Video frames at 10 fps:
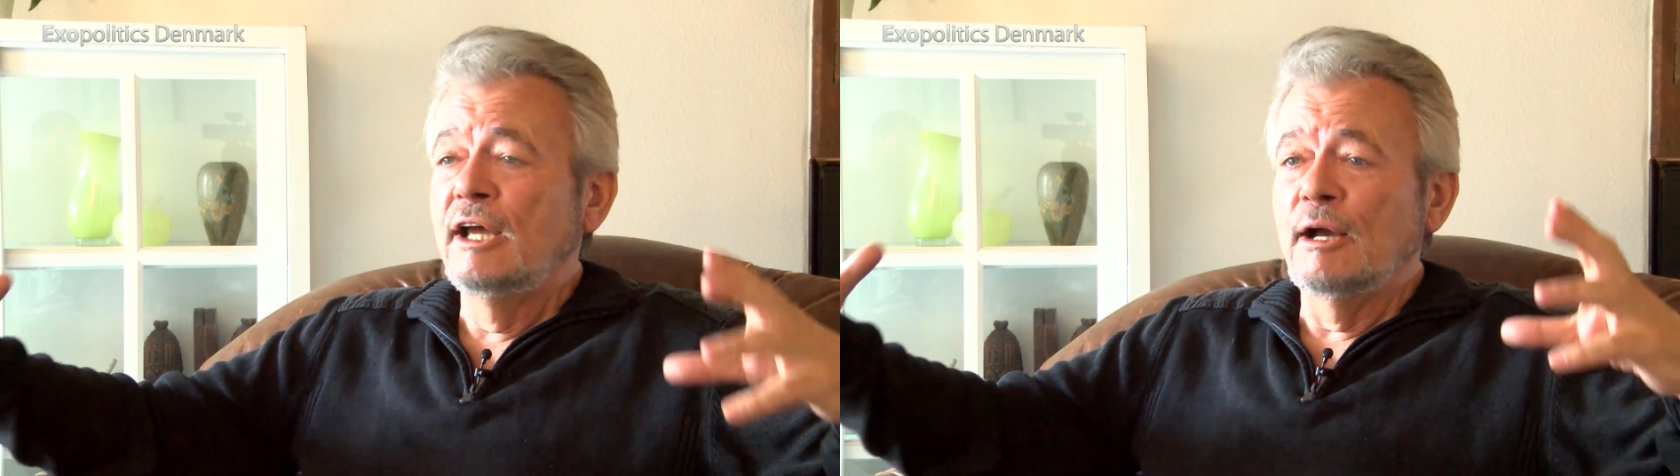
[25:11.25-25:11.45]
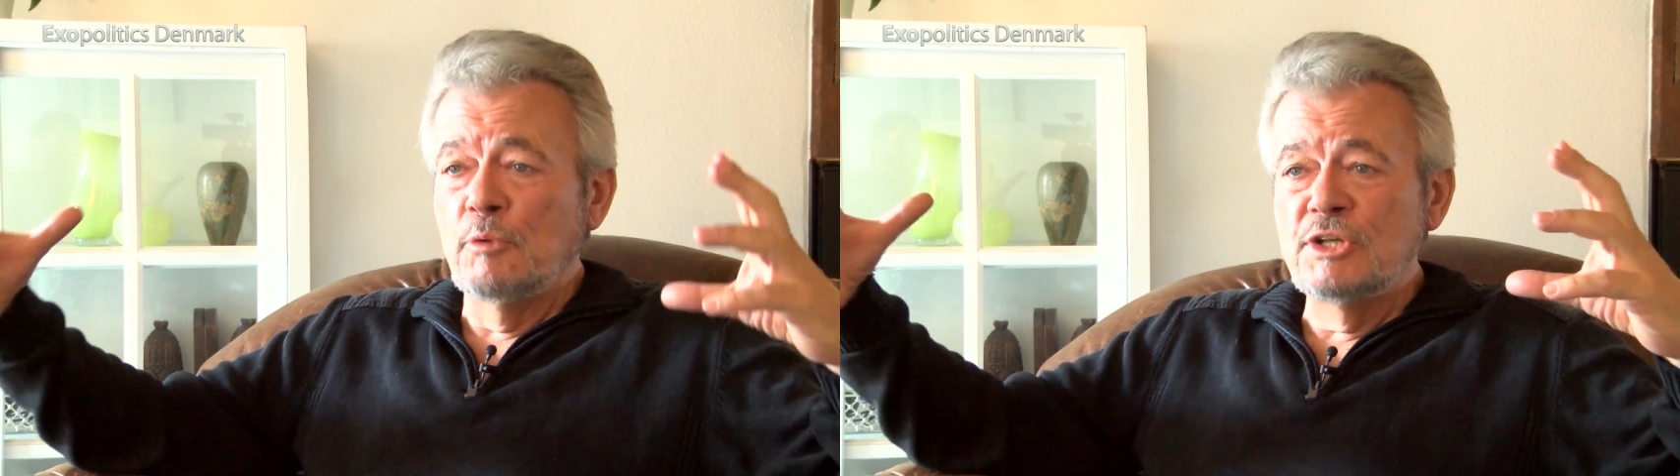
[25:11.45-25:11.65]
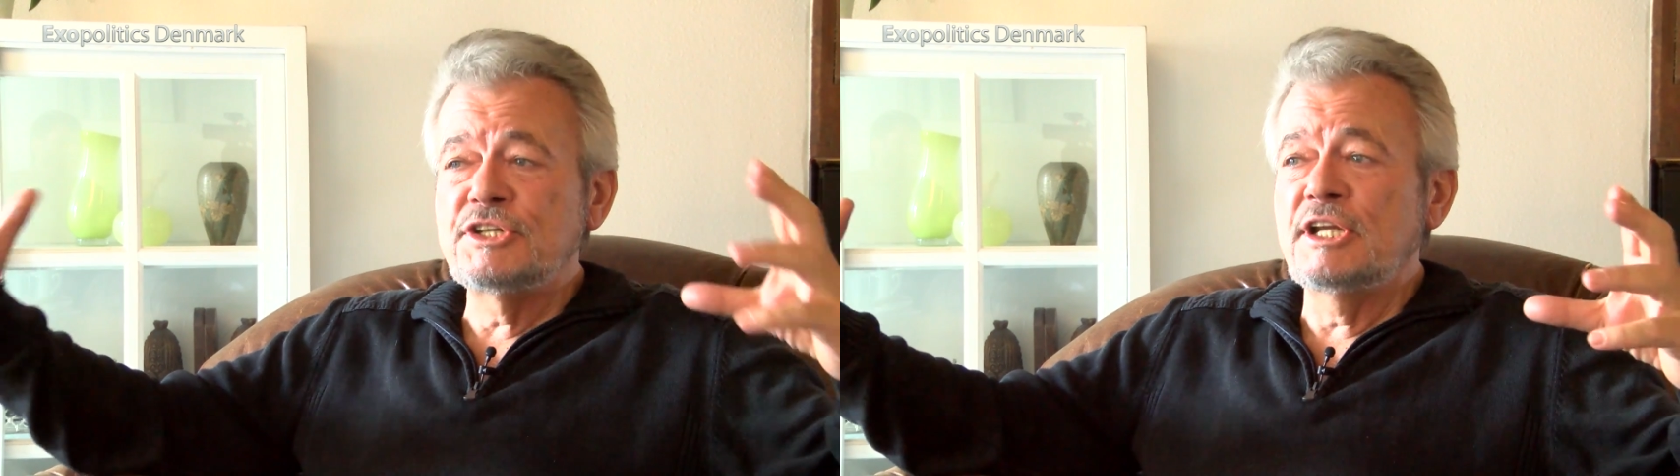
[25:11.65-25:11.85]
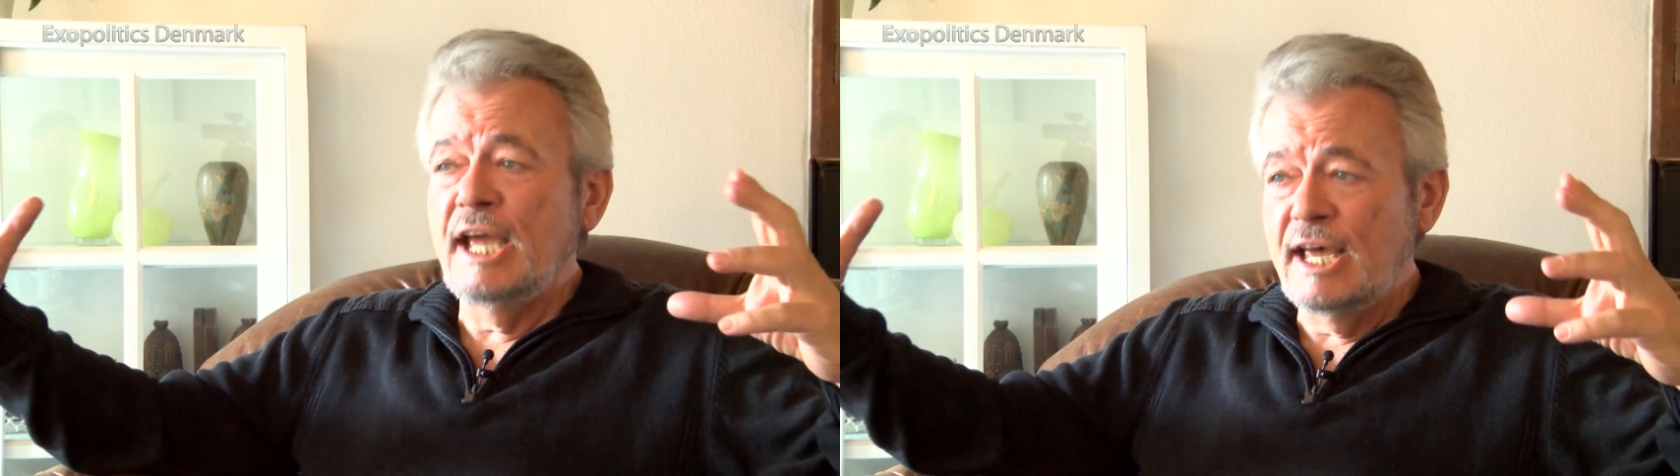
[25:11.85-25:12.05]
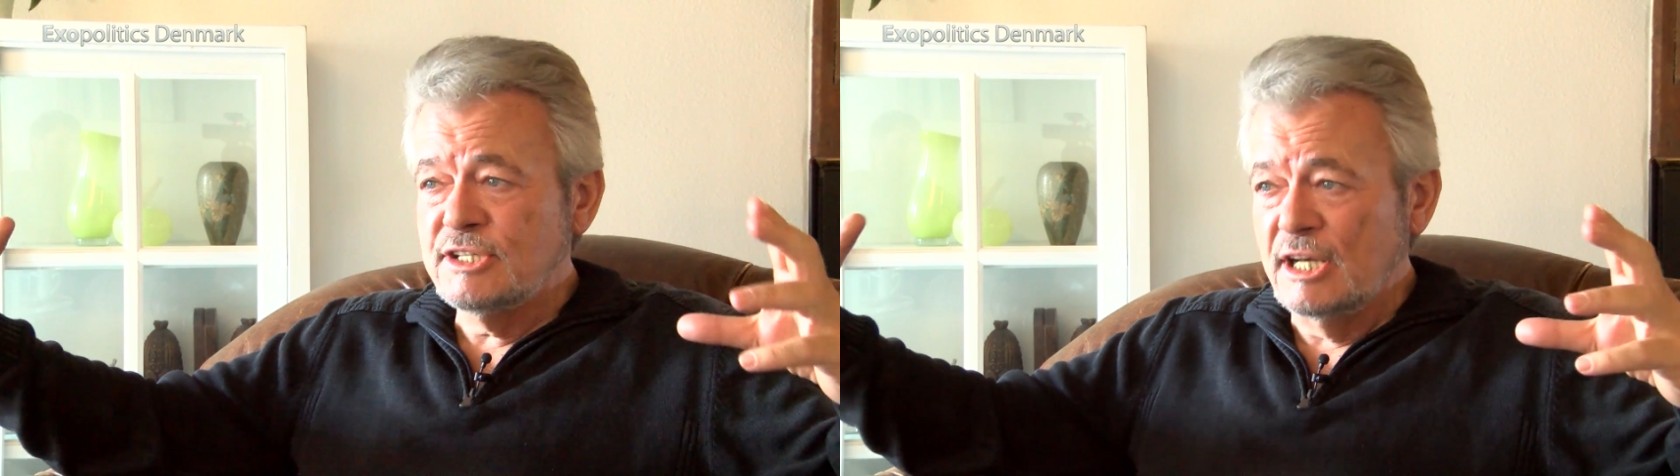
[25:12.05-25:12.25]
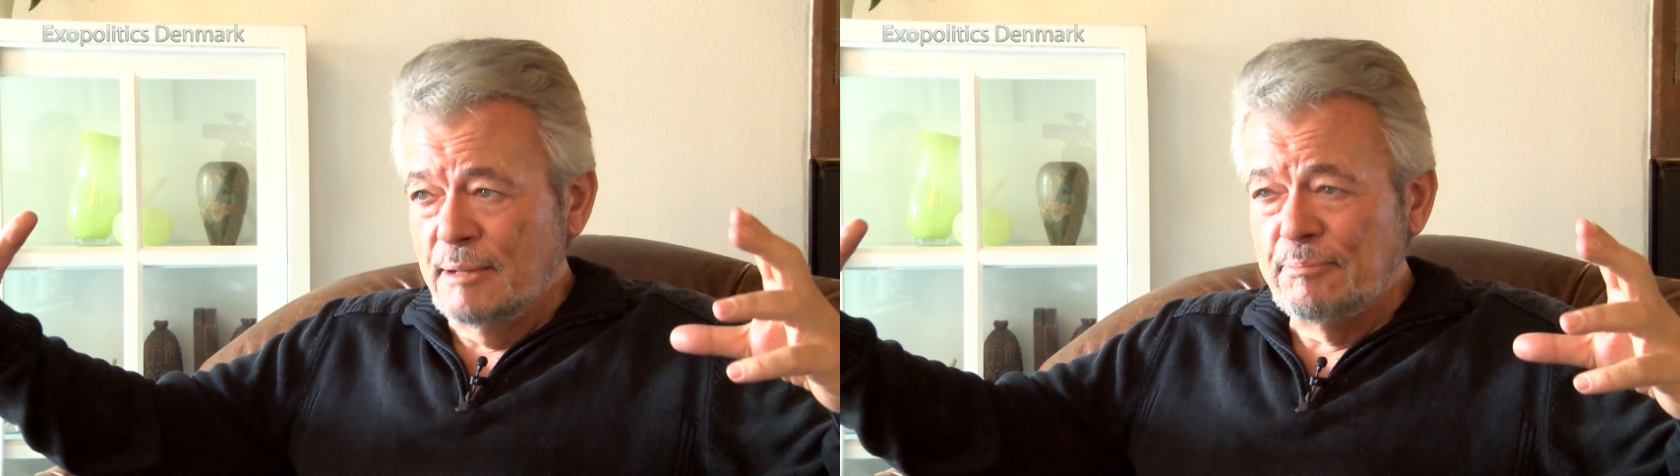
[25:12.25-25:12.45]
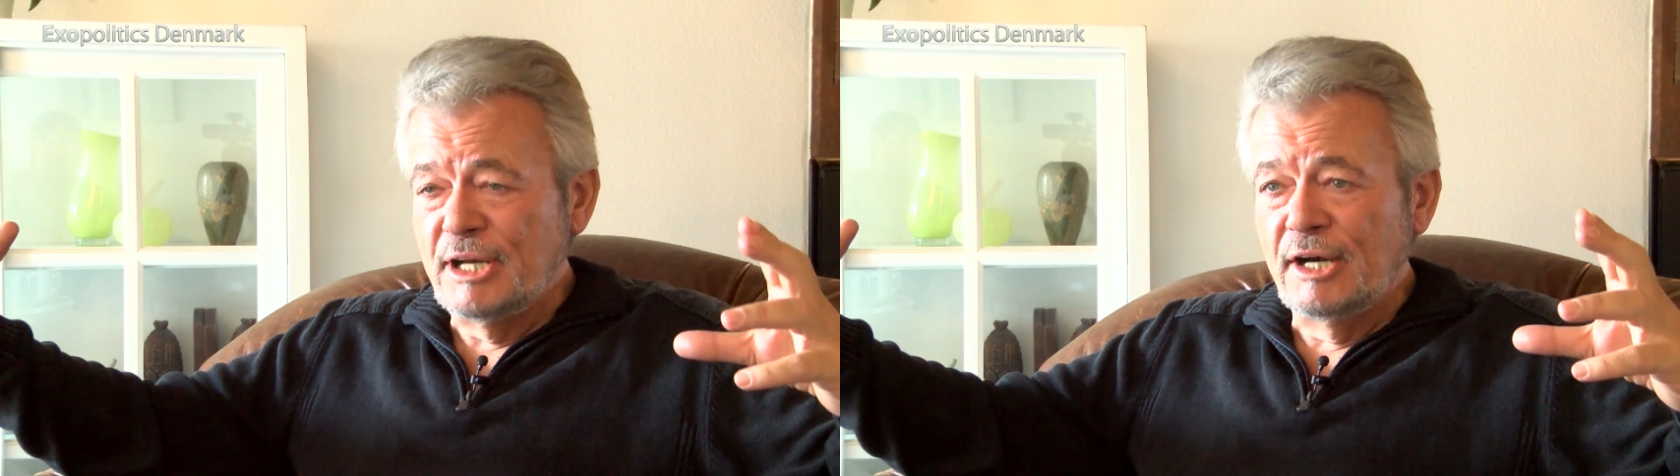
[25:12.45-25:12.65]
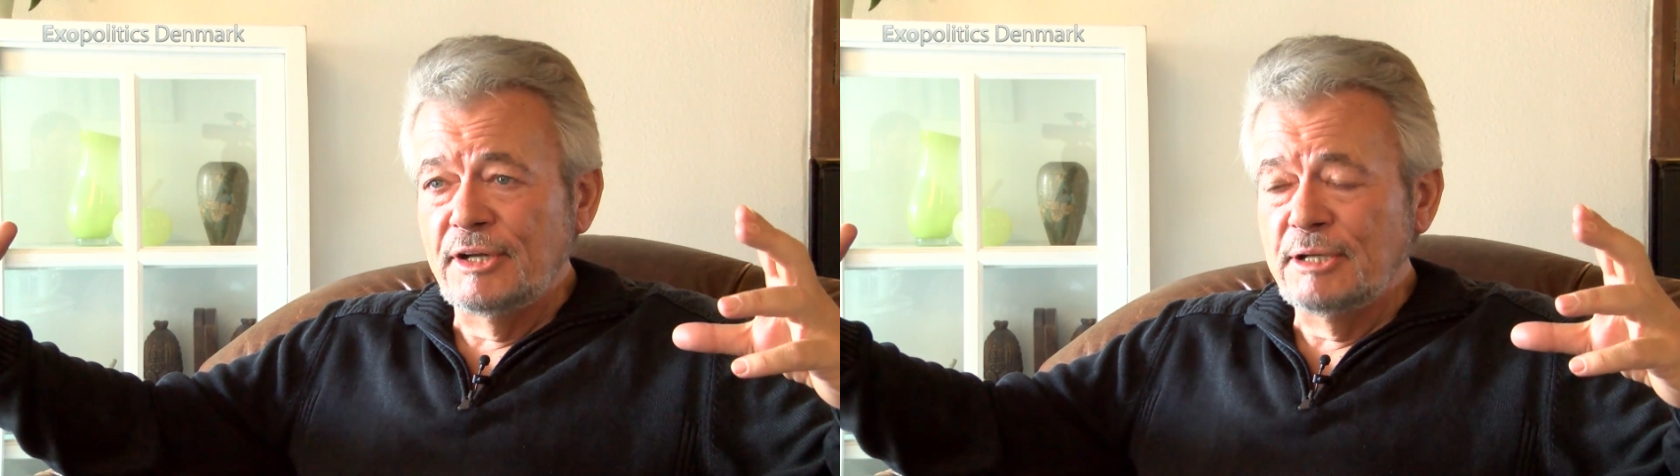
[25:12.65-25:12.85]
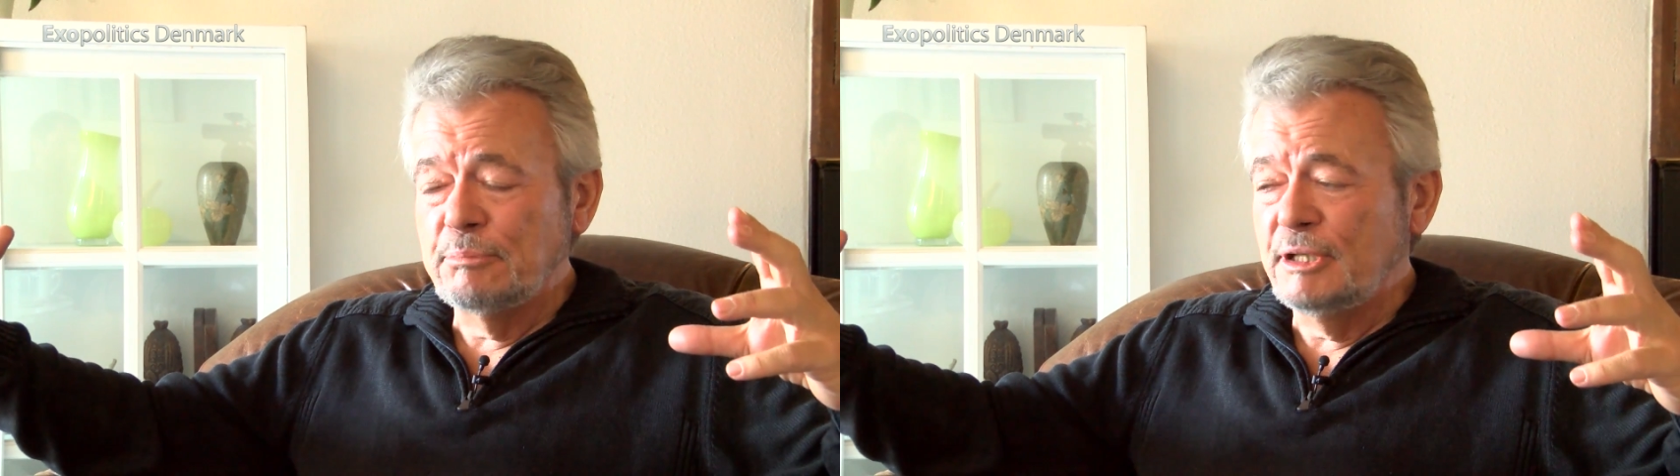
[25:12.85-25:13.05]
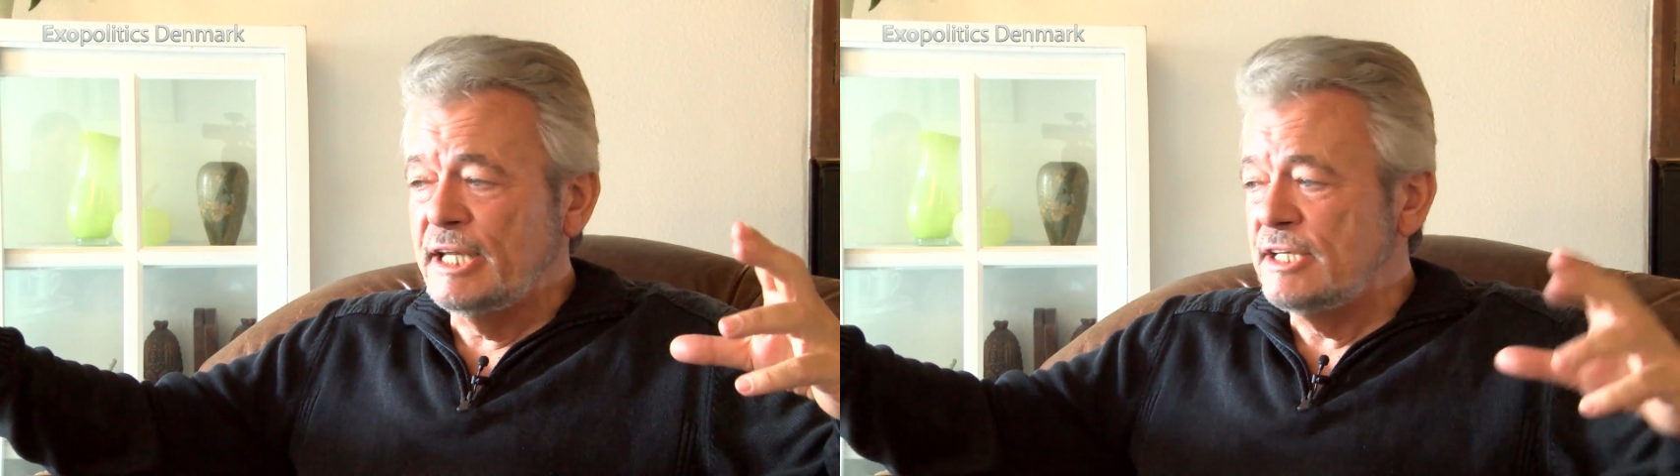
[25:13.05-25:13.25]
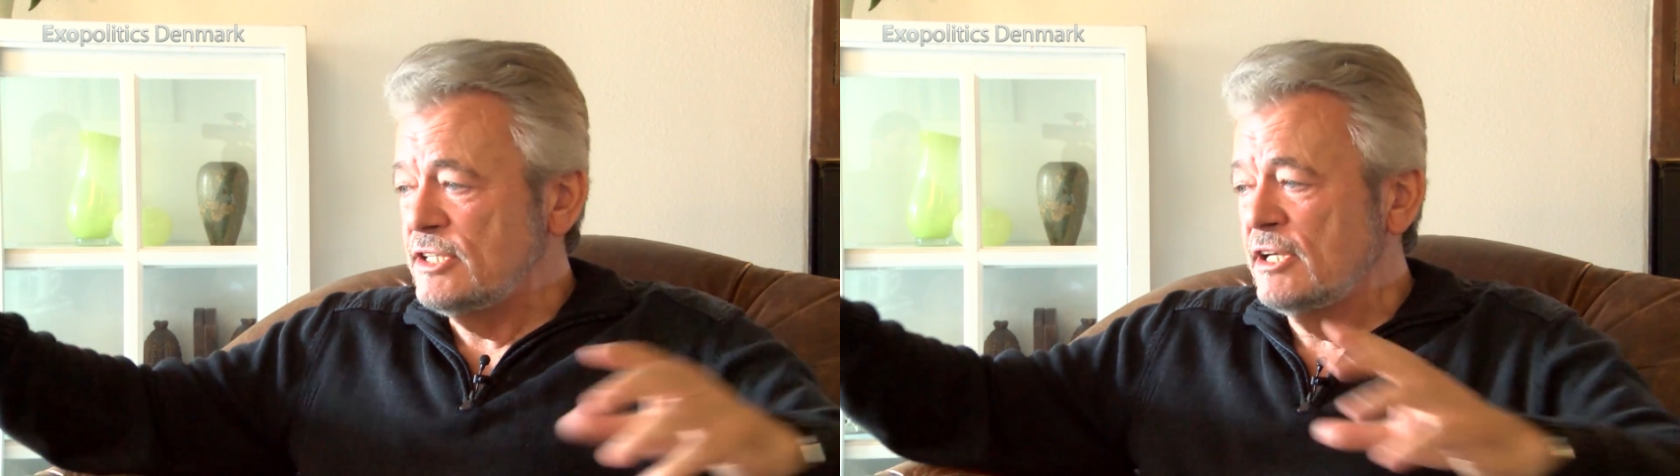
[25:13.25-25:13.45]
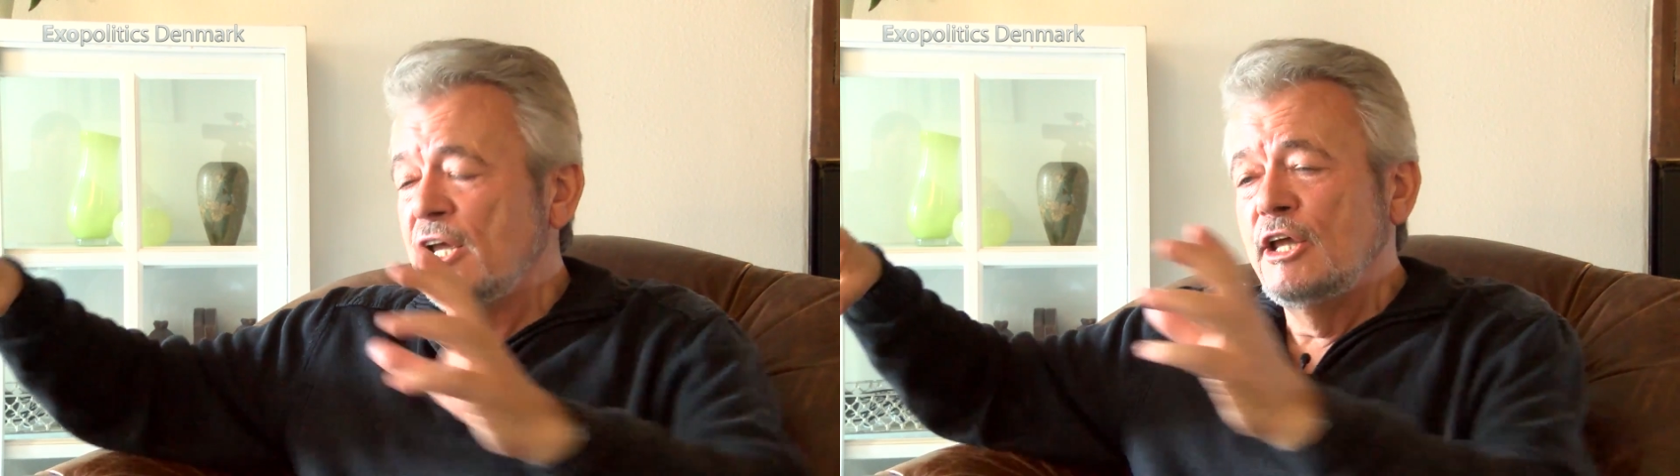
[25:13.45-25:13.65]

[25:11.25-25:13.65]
And once he has it up there in place,